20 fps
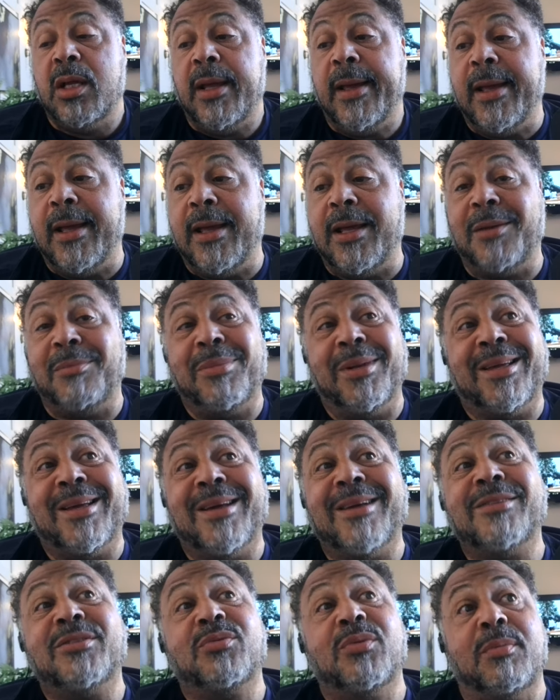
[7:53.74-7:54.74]
And
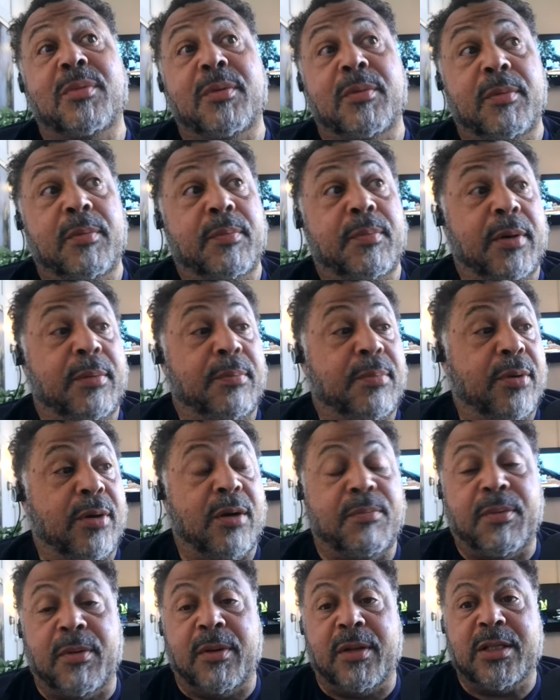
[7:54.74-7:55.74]
because we've been put
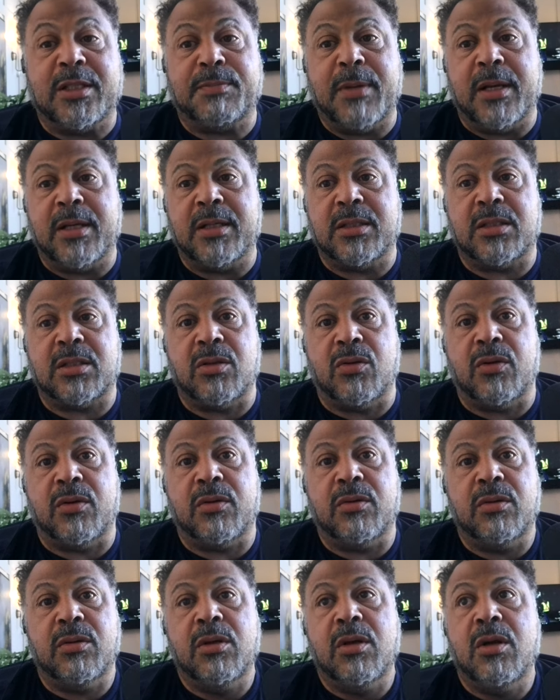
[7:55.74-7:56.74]
up on this pedestal
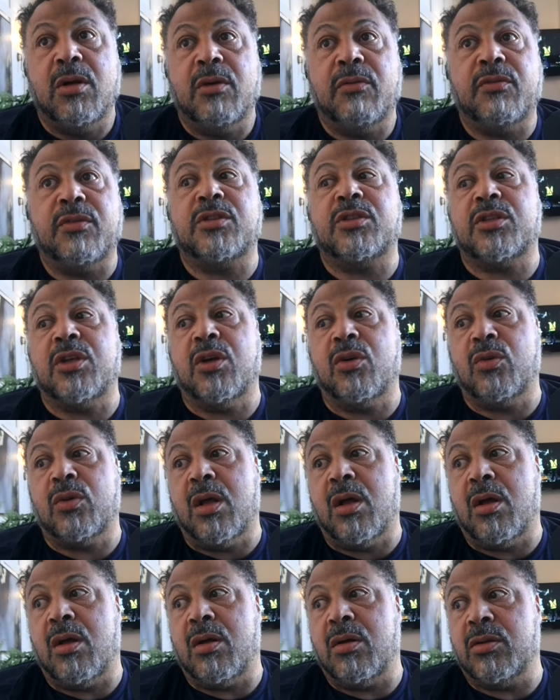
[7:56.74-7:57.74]
for so
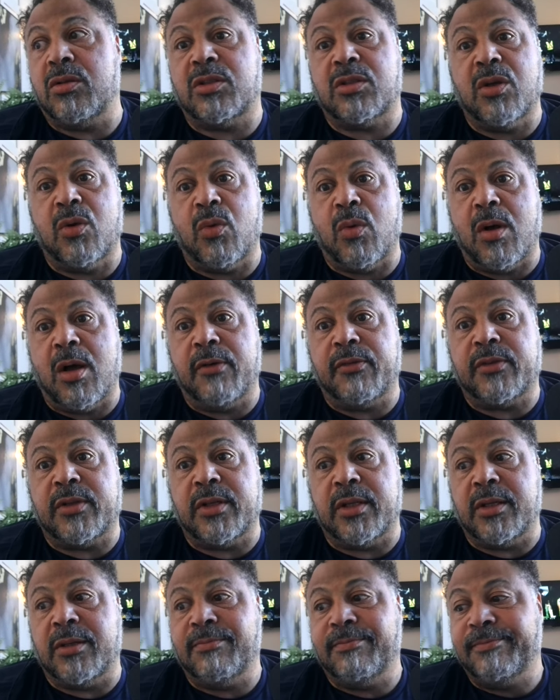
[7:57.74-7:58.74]
long, so
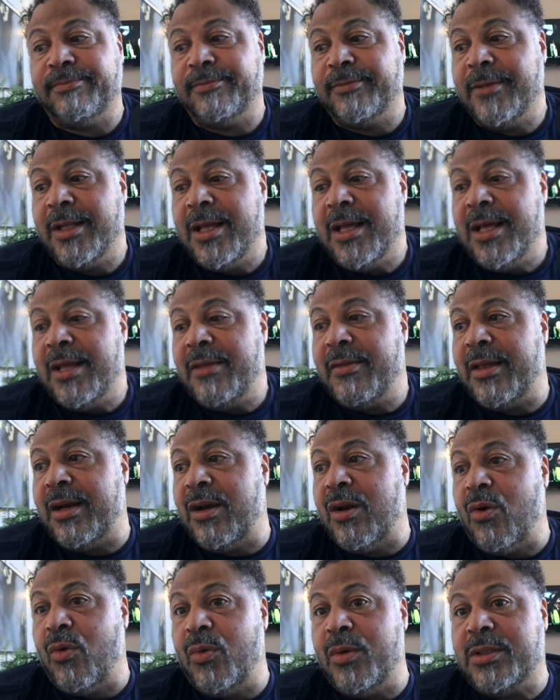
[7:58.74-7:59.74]
often, that it
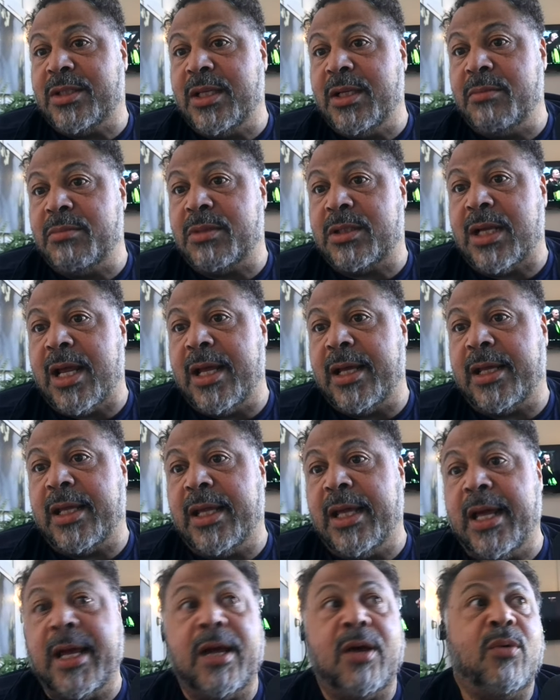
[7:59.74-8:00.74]
always seems like,
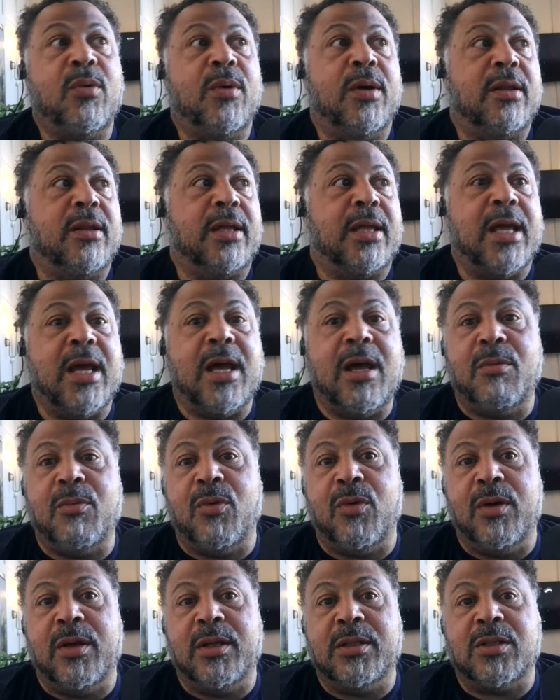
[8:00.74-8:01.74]
yeah, well, the
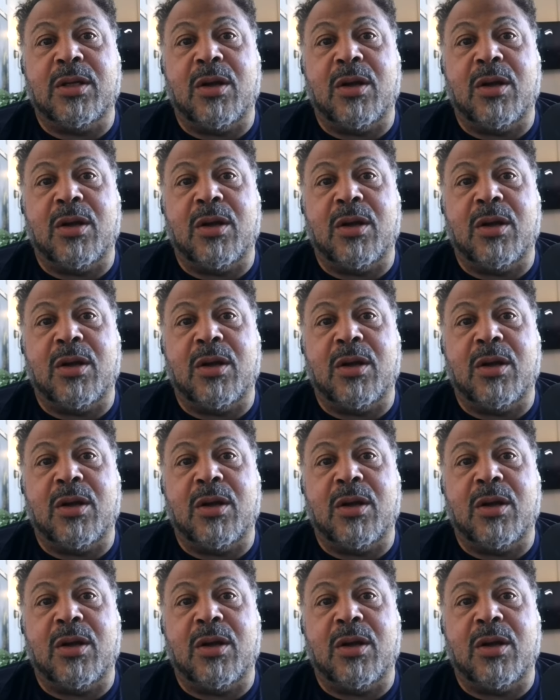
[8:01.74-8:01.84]
Cowboys,